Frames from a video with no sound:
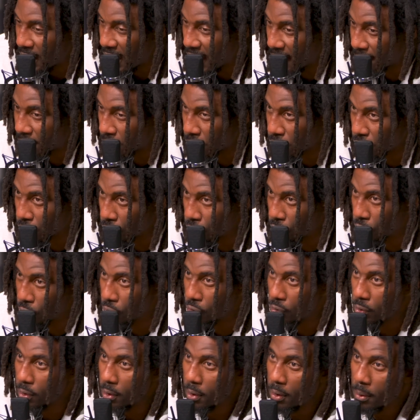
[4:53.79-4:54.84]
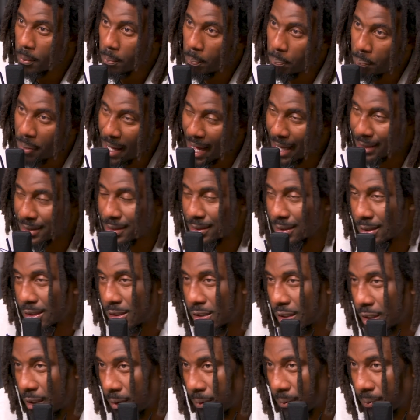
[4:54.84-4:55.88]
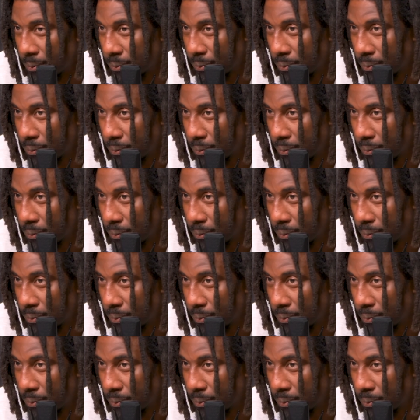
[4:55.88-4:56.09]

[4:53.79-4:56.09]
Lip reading: after school, back to the gym.